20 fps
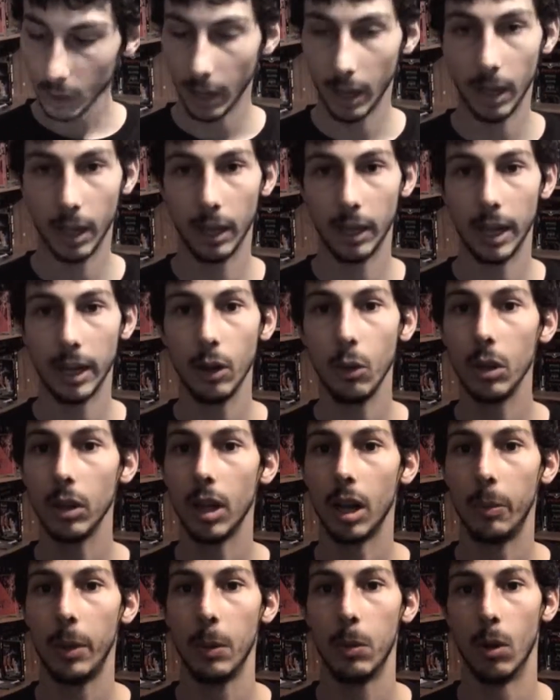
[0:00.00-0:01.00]
uh, I know a
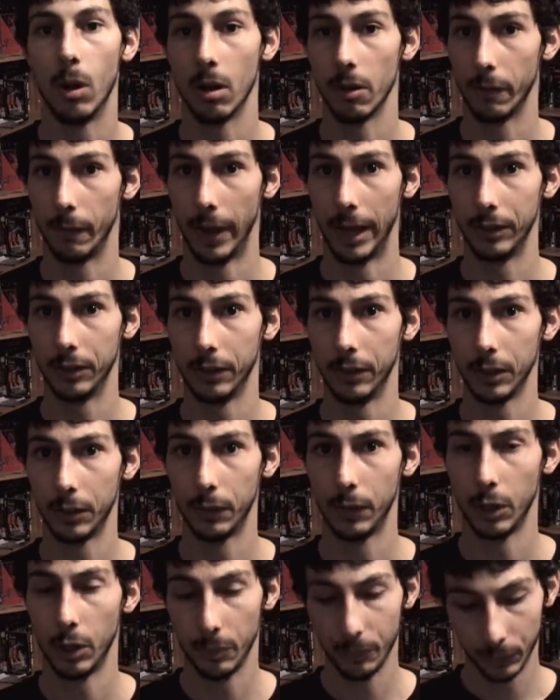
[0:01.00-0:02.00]
lot of people aren't fans of this
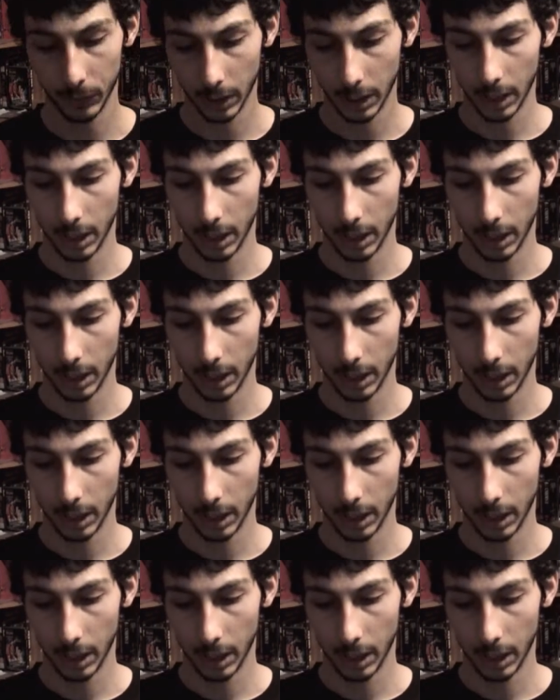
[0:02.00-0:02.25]
film,